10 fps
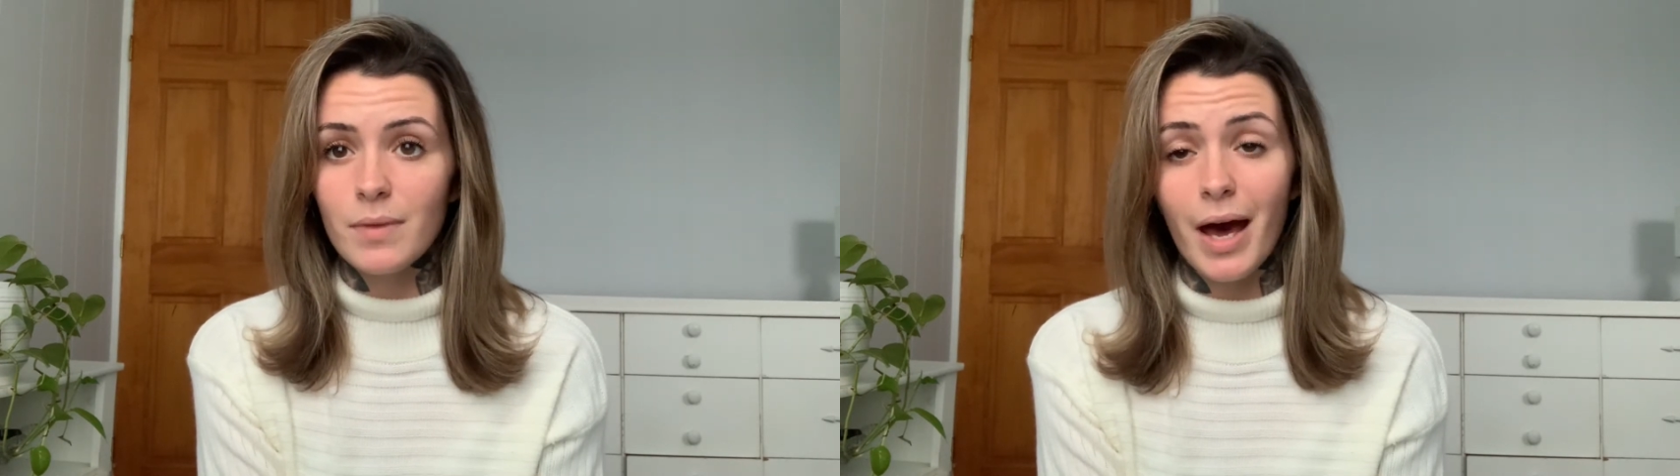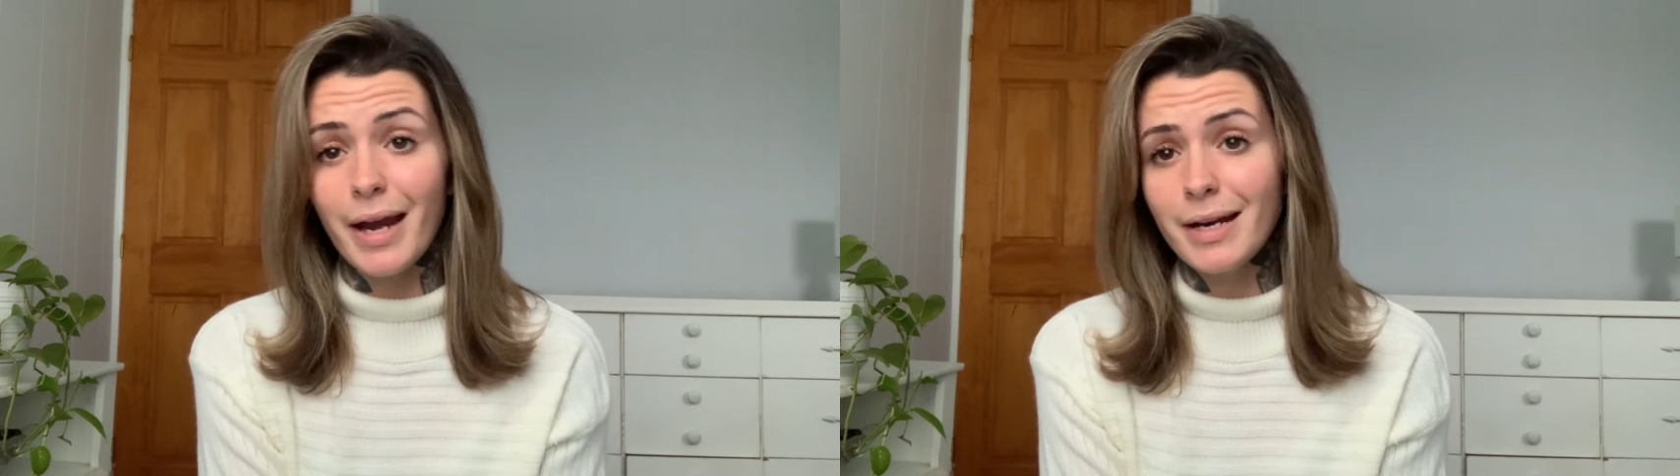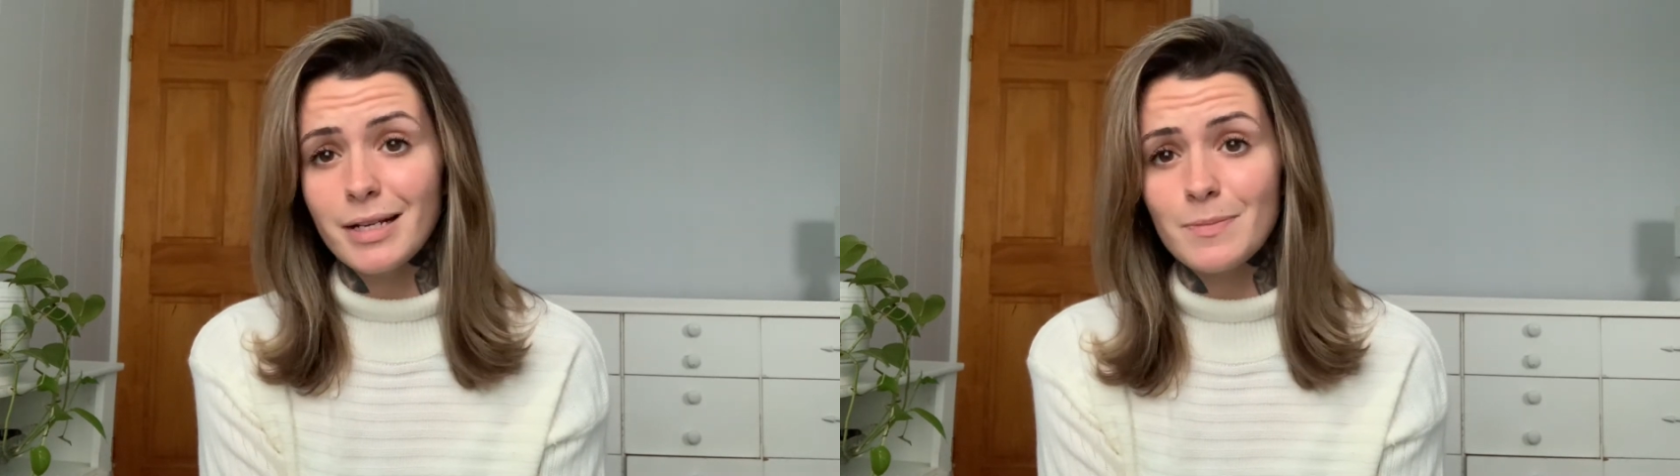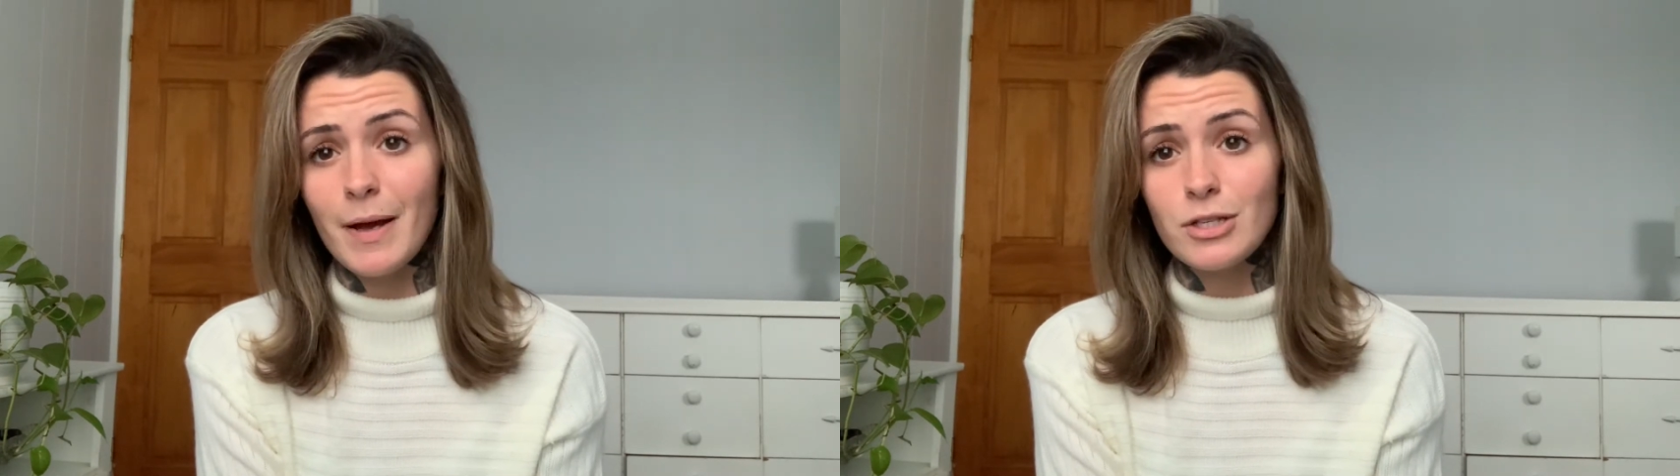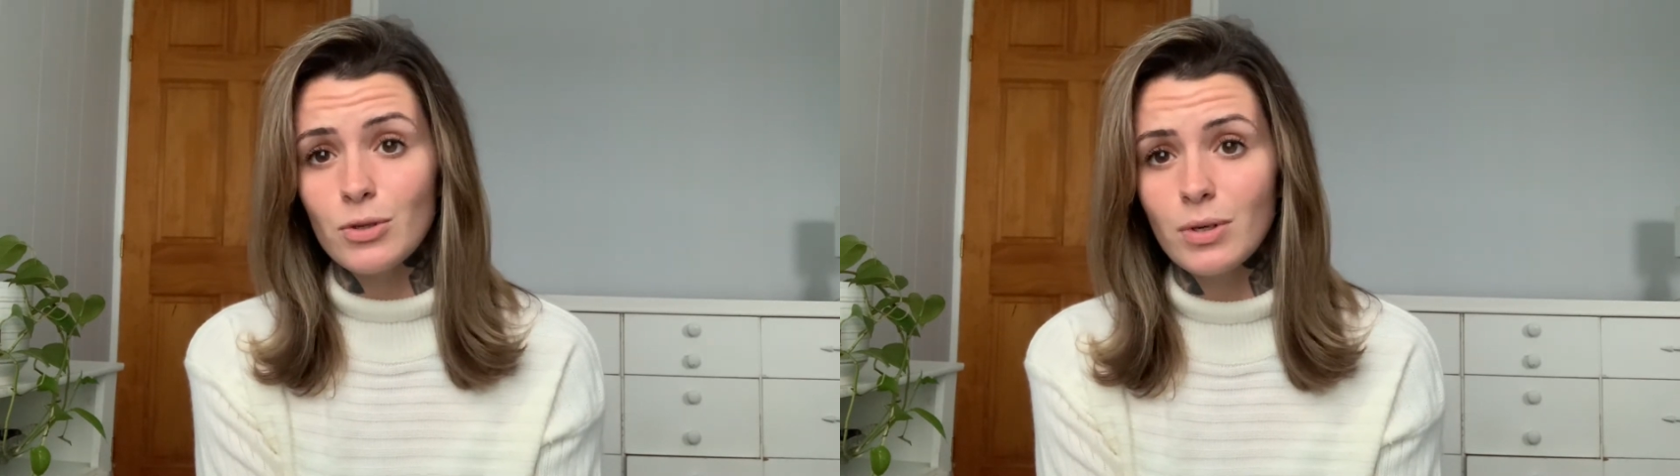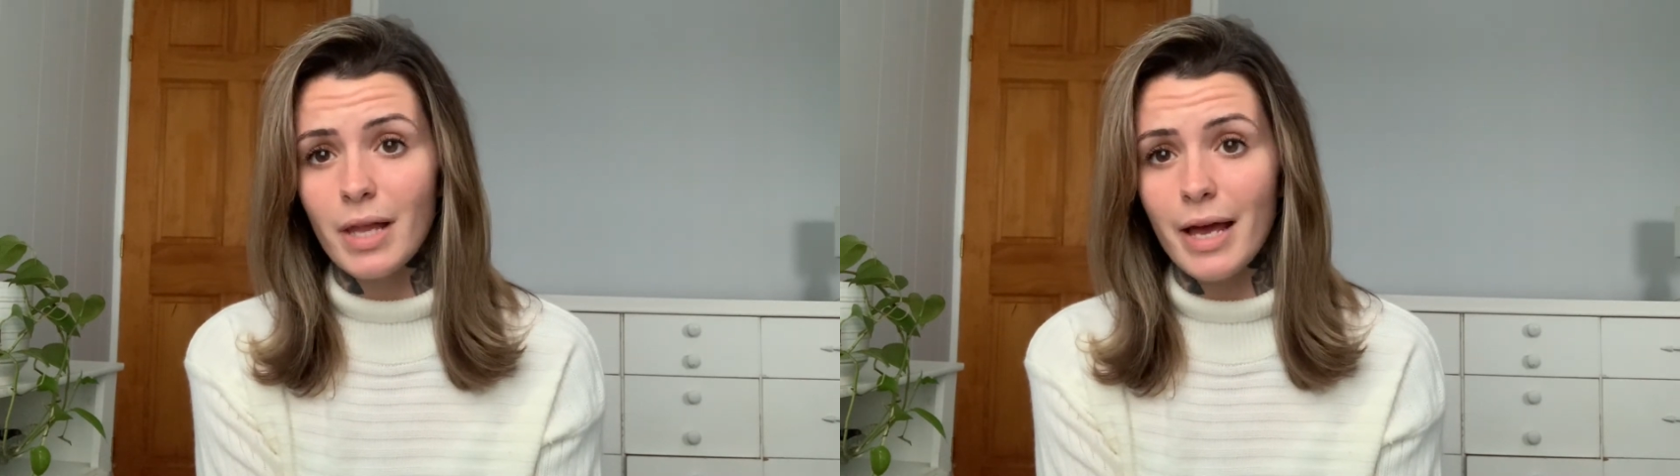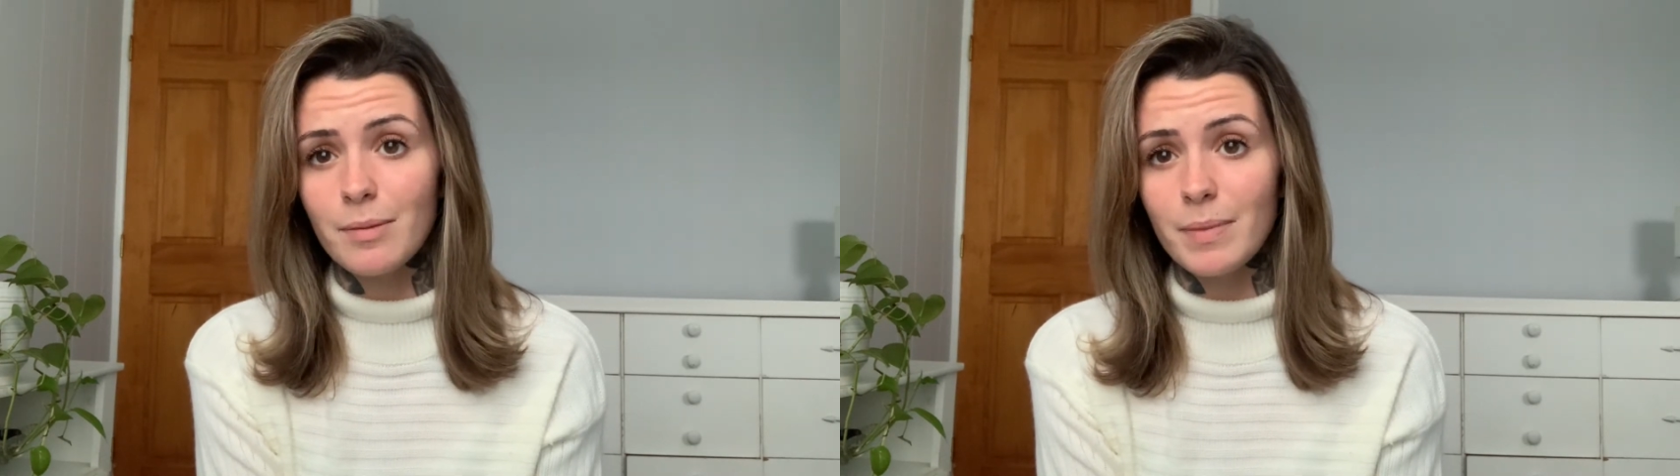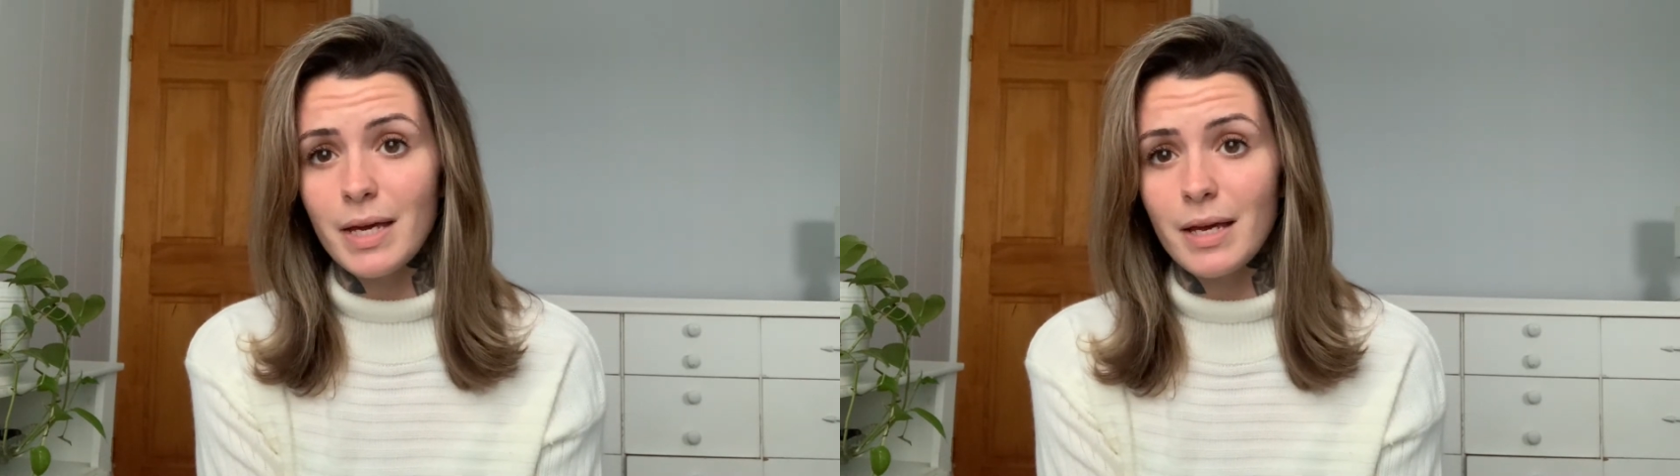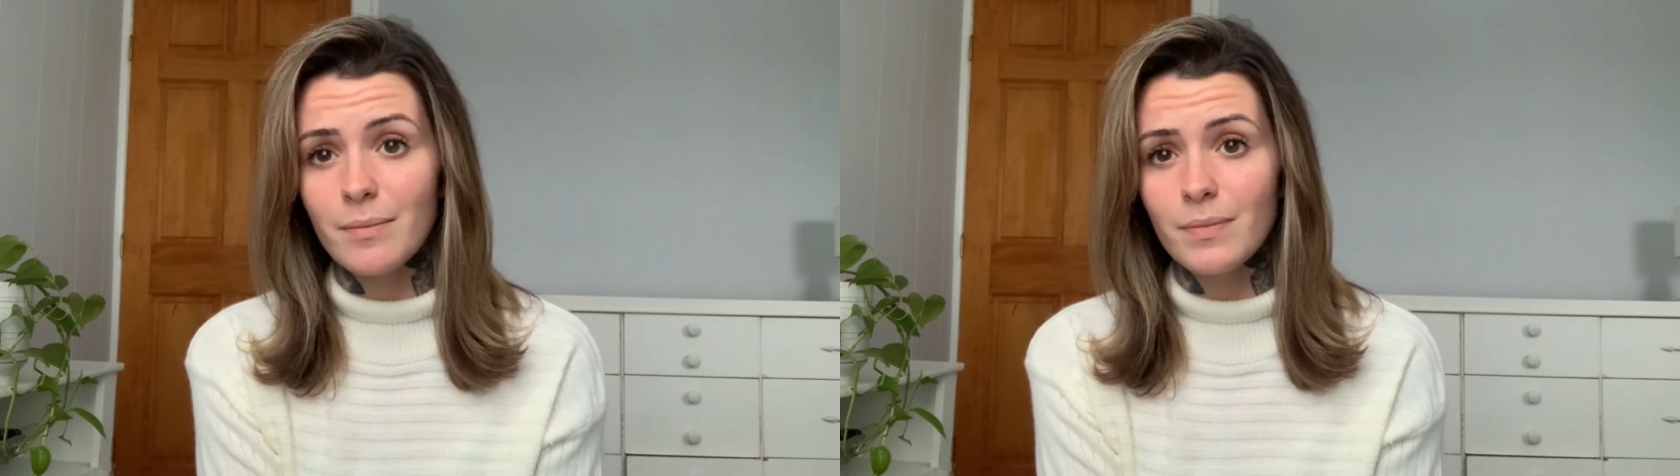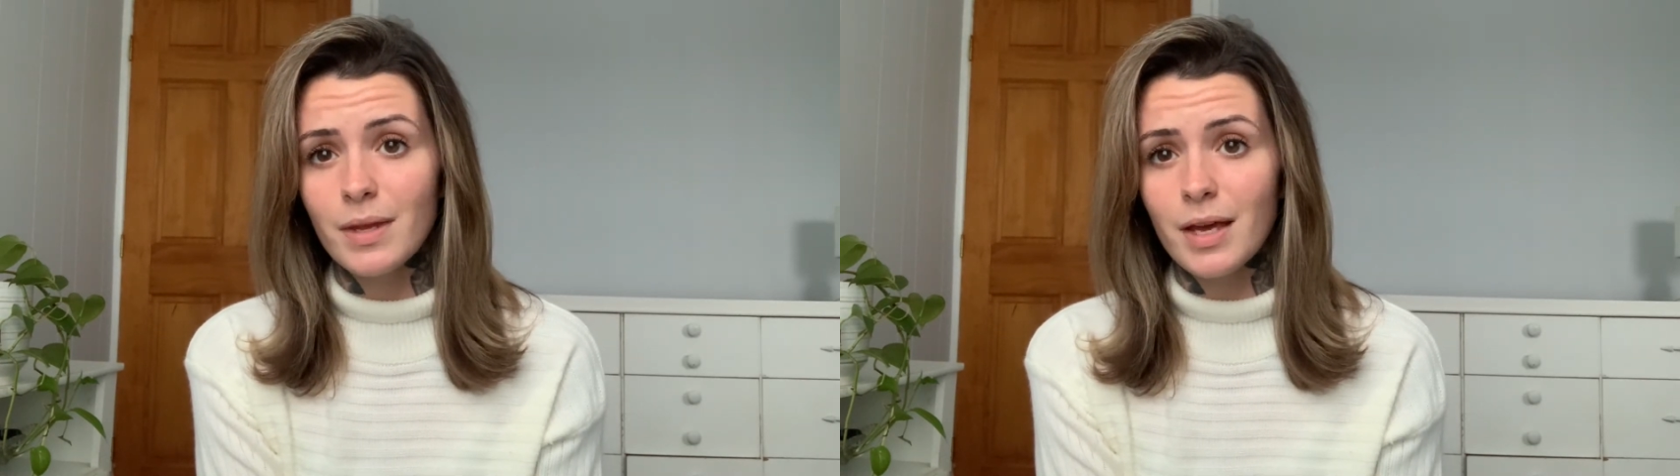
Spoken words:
I didn't expect you to like me.